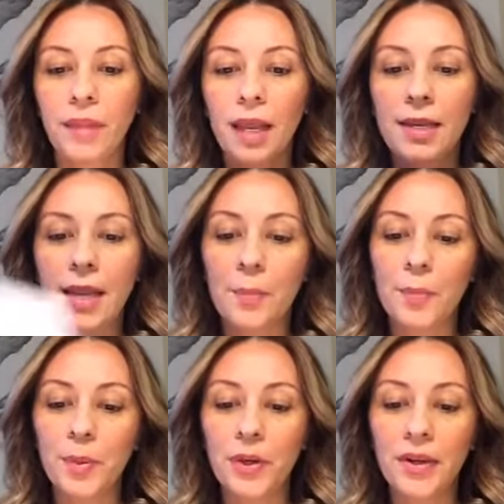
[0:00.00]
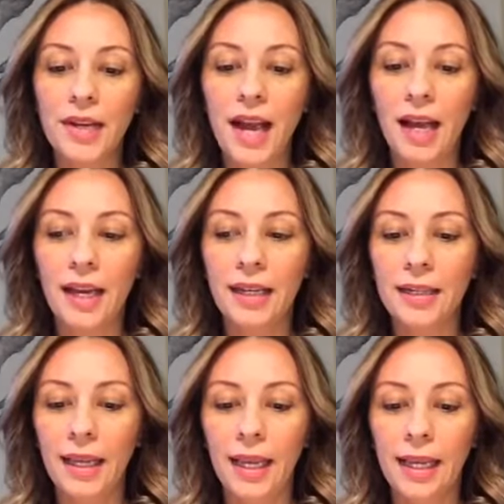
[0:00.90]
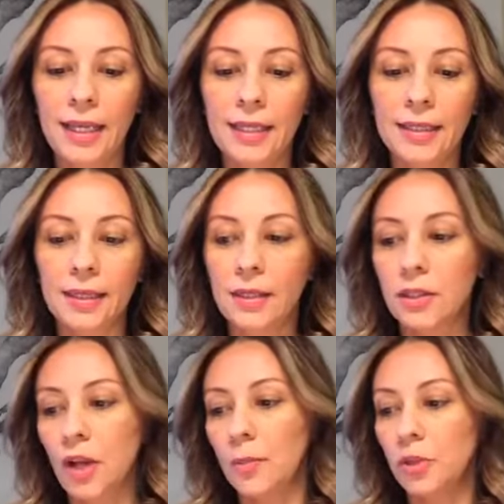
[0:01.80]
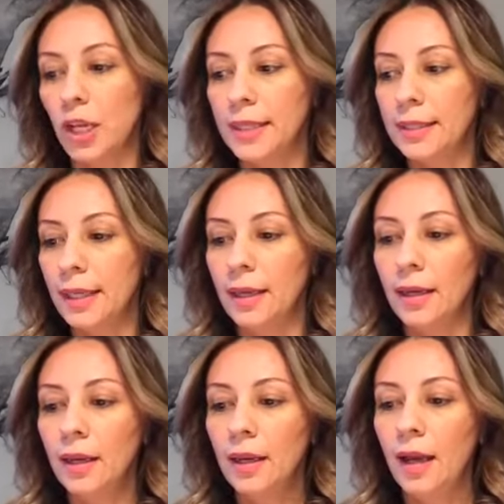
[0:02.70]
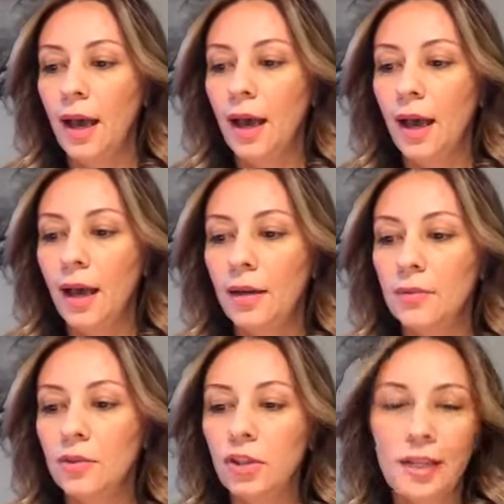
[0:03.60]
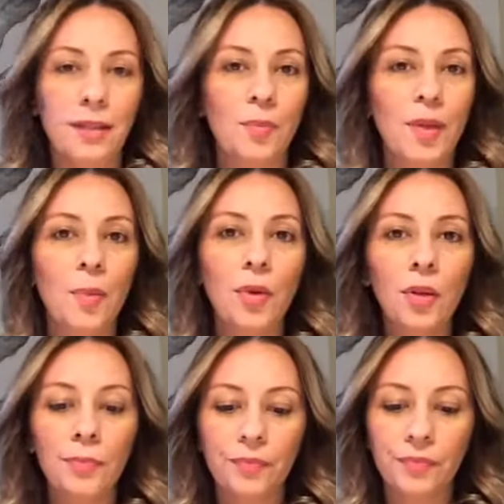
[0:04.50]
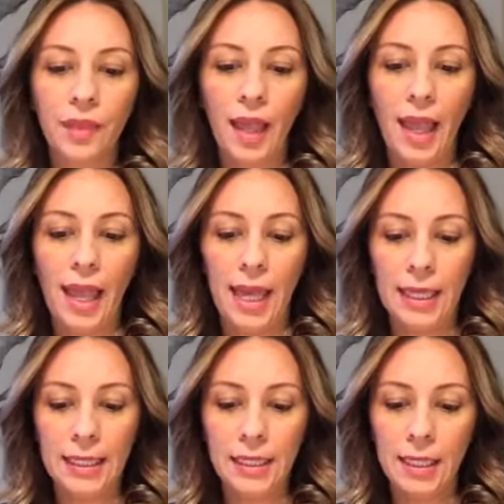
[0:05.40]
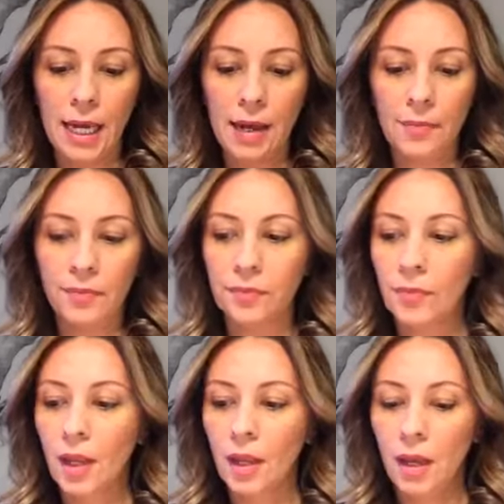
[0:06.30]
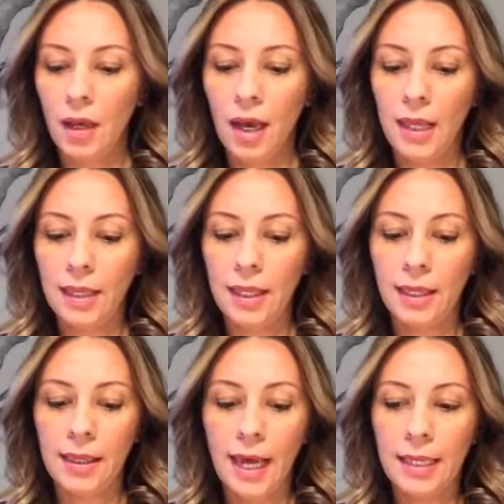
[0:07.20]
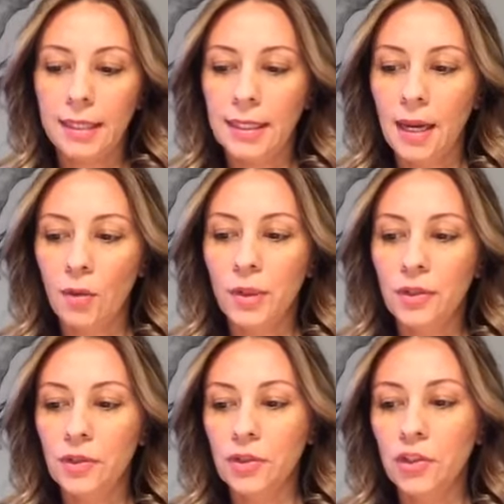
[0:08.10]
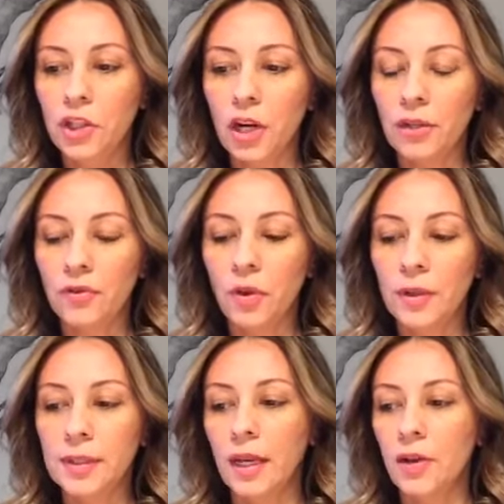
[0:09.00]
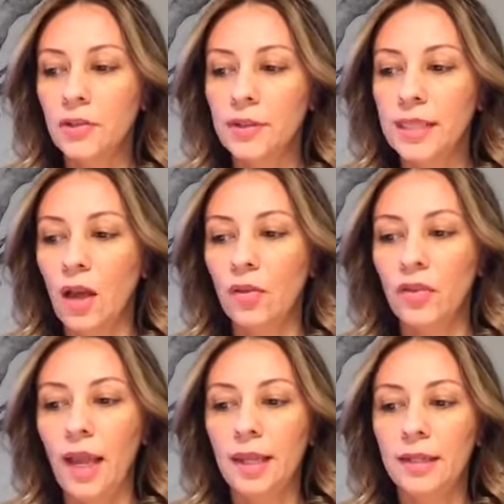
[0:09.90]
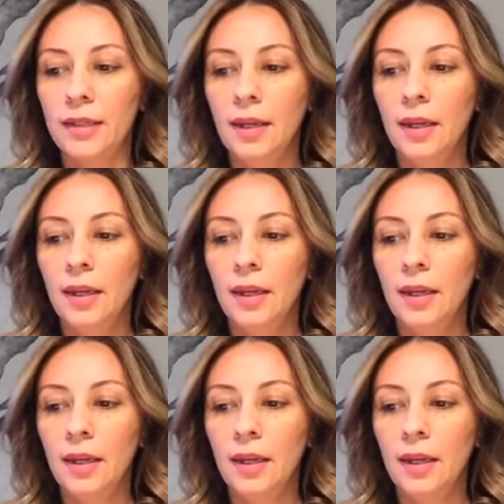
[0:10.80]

Number 9 is stop chasing people. And I think that when you start focusing on yourself and